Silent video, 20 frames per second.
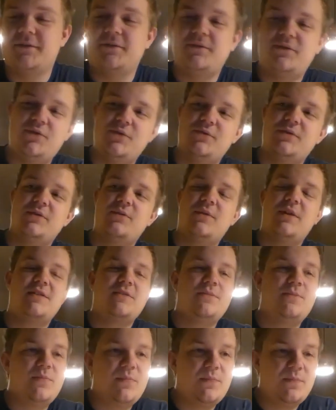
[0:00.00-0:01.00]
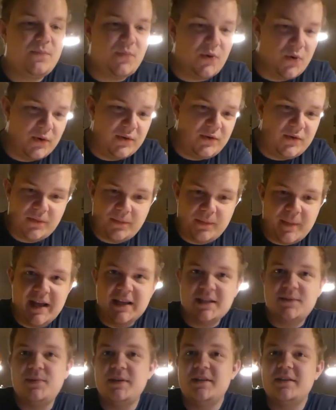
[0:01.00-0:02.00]
of choosing where to put your
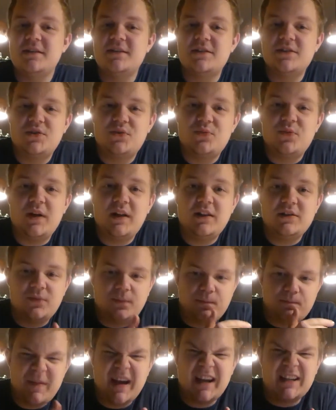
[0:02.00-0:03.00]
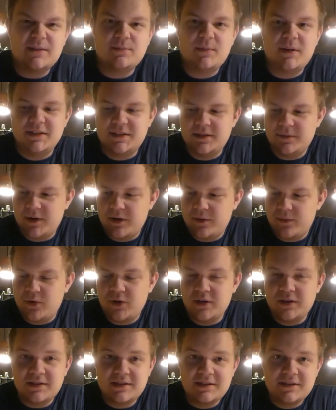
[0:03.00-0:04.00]
maze pieces as well to maximize the amount of
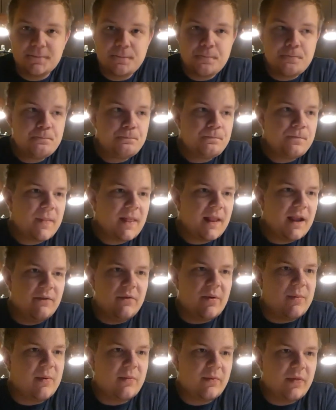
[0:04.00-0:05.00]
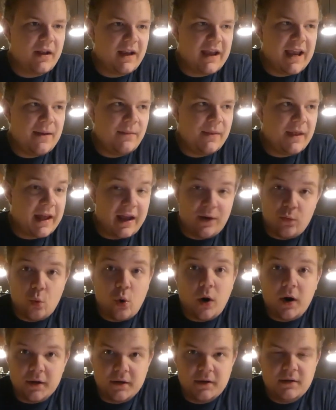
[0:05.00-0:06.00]
points. I remember the game that I
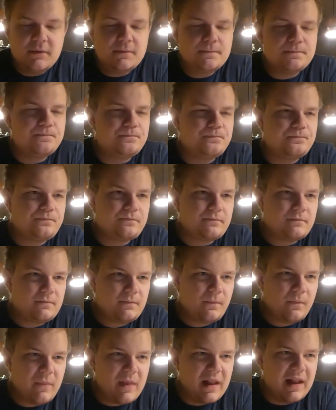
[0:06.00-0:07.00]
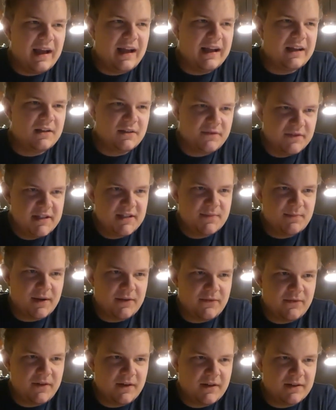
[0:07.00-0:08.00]
won. I convinced
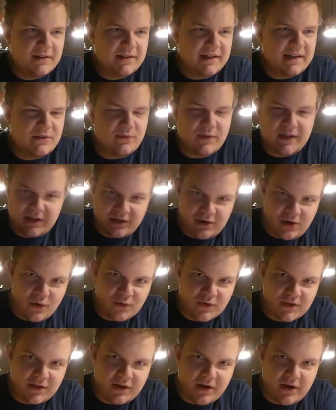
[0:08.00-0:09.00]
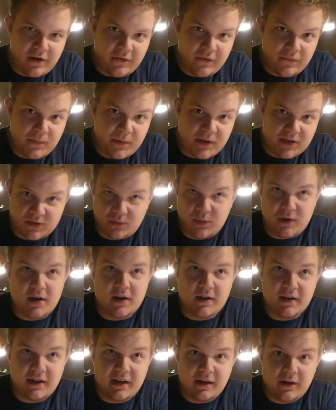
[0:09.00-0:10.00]
my fiance to close it off because we're
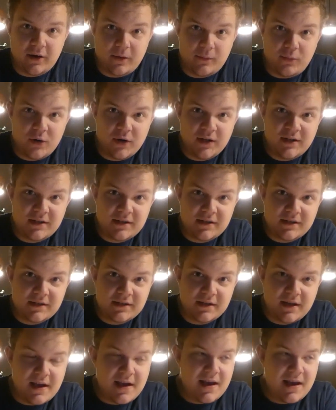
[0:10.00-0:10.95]
gonna get a lot of points.